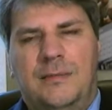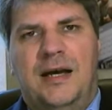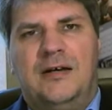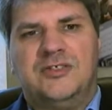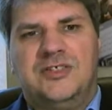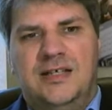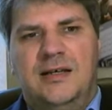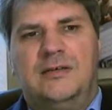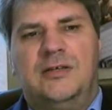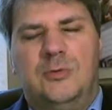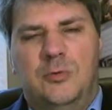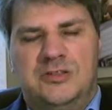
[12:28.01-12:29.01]
about it
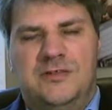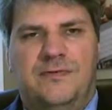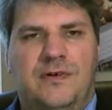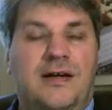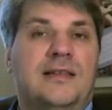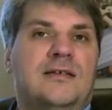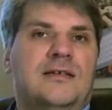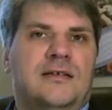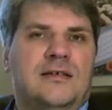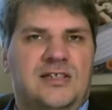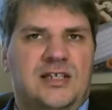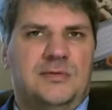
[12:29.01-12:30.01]
and you want to find
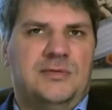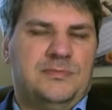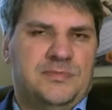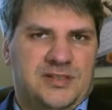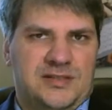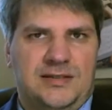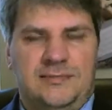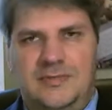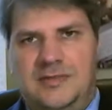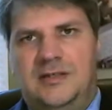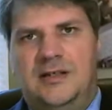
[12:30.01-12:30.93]
the synonyms and